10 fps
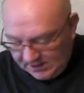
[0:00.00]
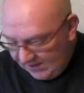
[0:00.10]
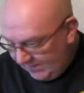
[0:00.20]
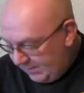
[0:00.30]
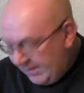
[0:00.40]

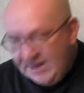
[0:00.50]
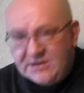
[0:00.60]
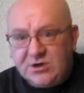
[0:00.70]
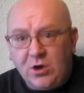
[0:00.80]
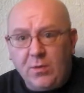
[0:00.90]

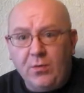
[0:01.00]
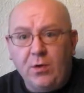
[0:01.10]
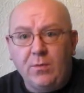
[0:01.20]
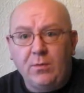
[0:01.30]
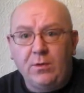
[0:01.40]
EVPs are
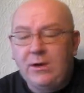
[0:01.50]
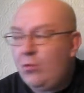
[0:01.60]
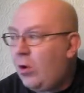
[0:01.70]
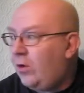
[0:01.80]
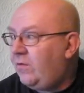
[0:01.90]
probably
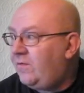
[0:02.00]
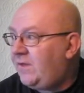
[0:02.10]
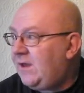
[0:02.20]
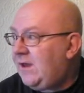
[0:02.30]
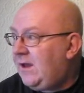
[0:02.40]
one of
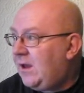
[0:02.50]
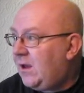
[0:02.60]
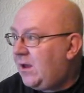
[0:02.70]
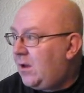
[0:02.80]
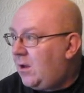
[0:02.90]
the
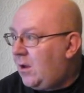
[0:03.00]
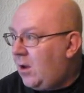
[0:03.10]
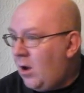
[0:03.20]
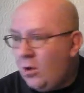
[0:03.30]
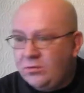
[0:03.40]

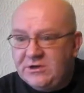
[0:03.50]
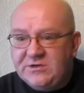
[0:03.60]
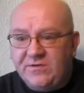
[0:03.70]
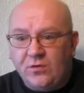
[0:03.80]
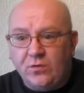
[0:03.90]
oldest
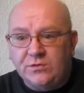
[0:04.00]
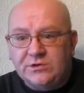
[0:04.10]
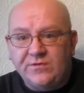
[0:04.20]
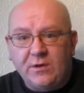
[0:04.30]
forms of